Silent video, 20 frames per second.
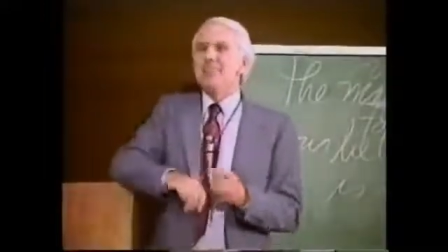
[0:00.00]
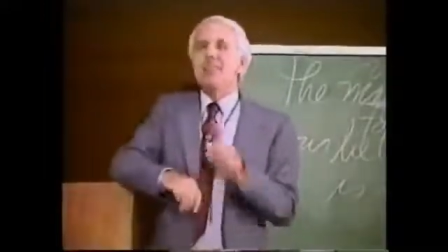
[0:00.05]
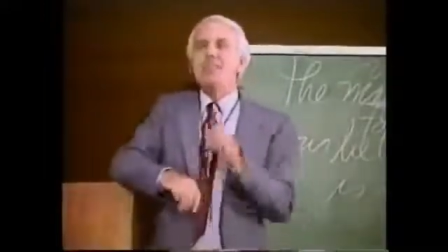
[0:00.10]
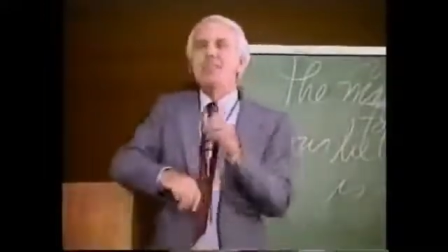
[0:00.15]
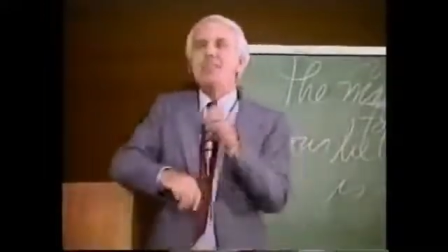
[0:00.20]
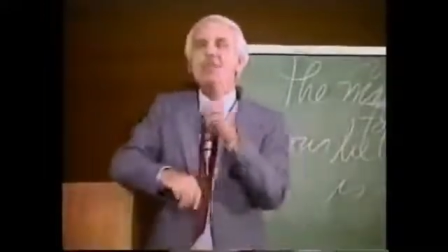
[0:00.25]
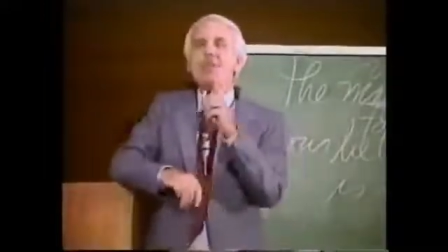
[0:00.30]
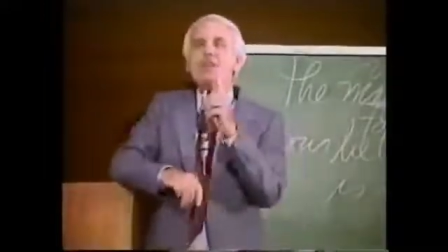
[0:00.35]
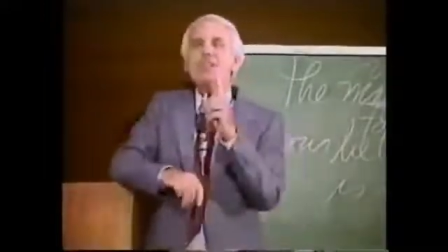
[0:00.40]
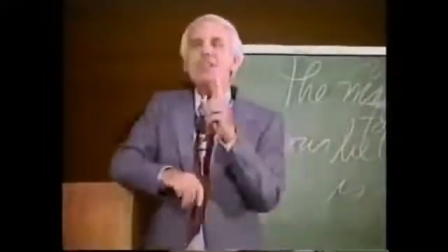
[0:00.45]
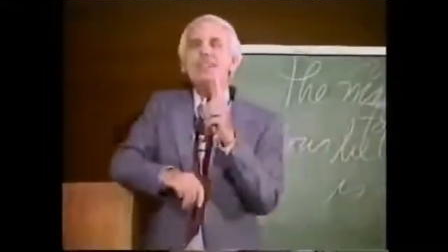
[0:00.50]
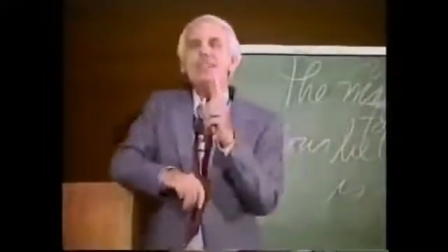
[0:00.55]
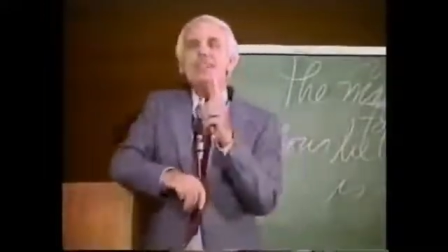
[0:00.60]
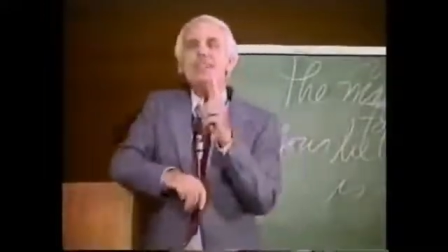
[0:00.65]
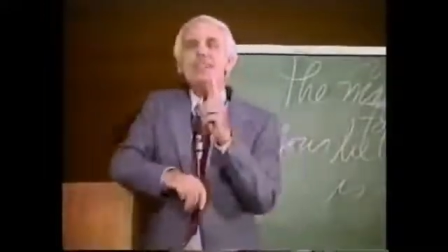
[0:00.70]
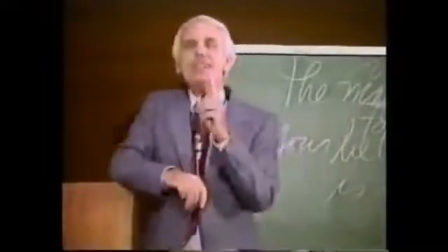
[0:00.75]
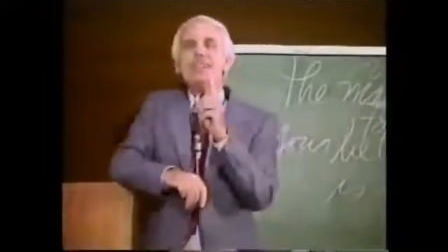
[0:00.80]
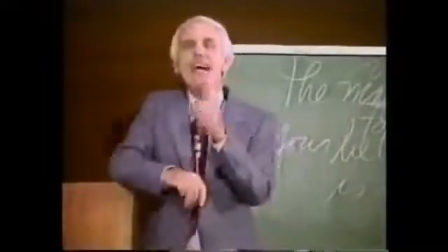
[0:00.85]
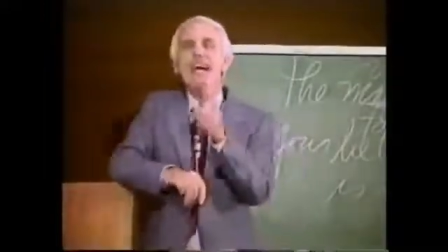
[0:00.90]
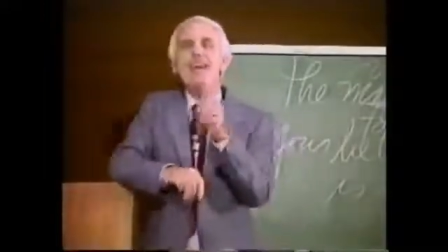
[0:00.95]
But the question
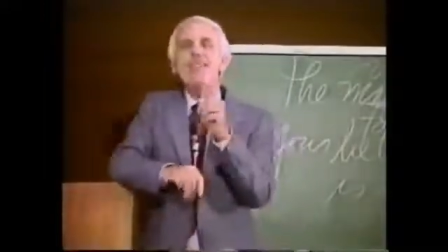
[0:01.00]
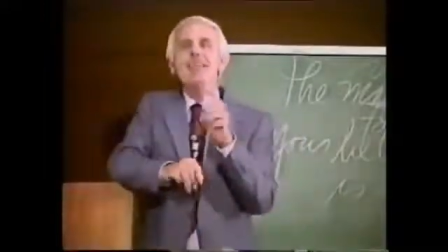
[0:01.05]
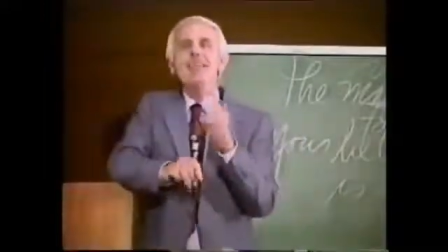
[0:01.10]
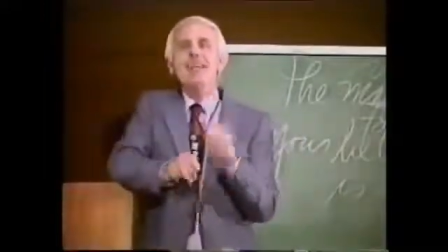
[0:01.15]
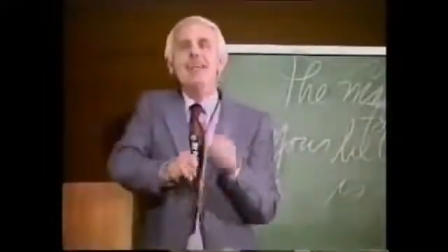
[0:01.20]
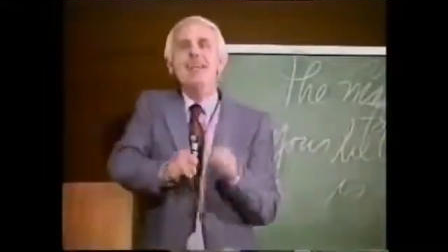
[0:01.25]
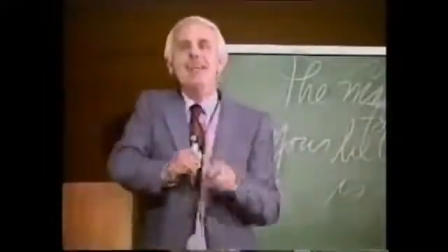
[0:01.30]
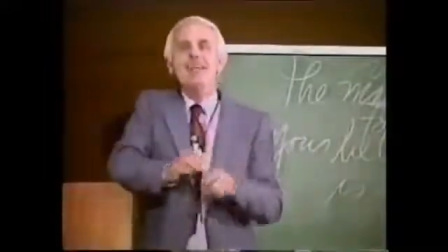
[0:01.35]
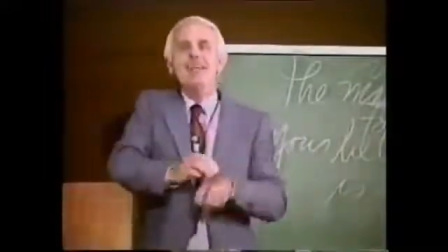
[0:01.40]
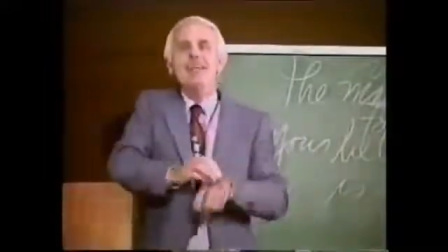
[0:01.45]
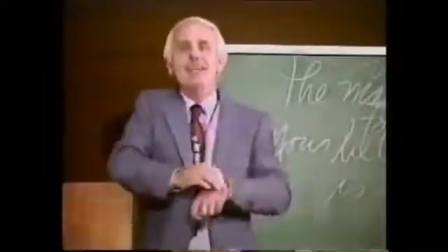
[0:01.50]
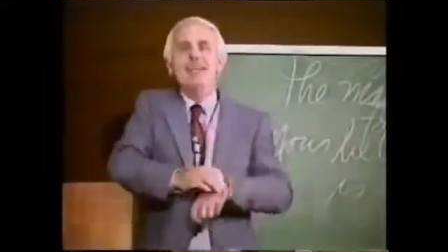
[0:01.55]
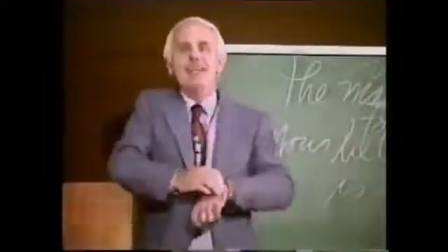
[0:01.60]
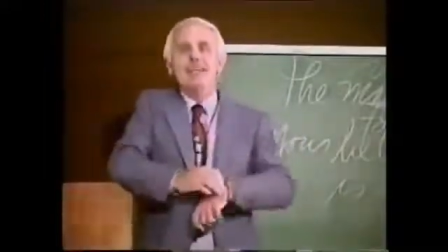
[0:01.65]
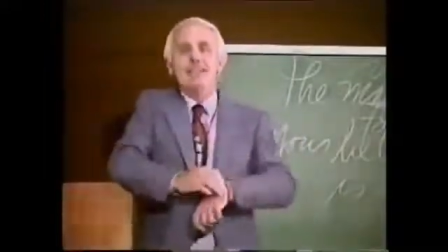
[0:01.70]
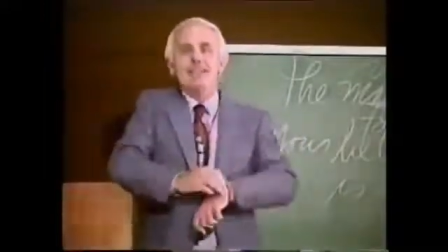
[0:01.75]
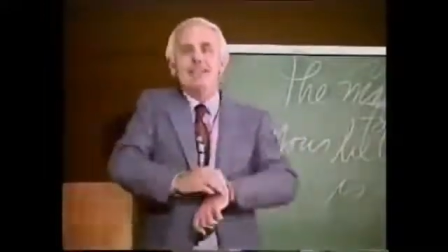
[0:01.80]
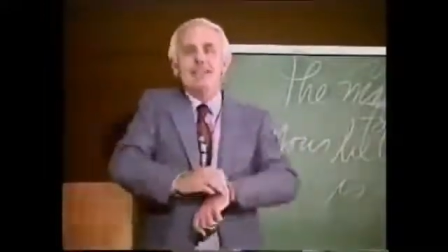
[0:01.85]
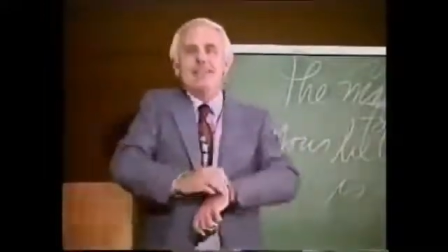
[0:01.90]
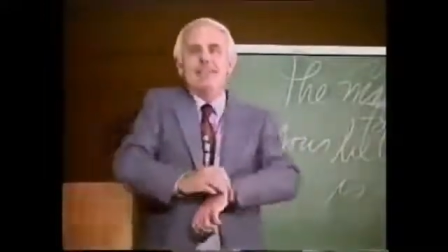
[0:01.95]
is, how do you handle
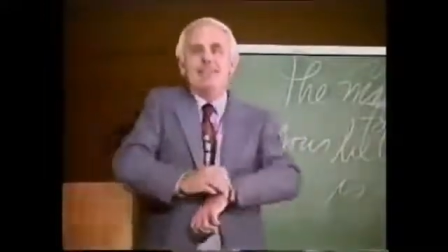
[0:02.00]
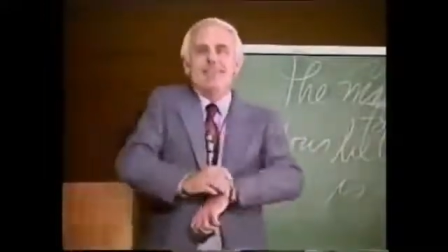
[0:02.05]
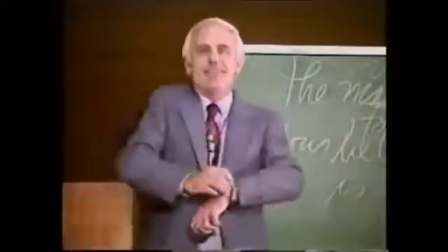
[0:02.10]
it?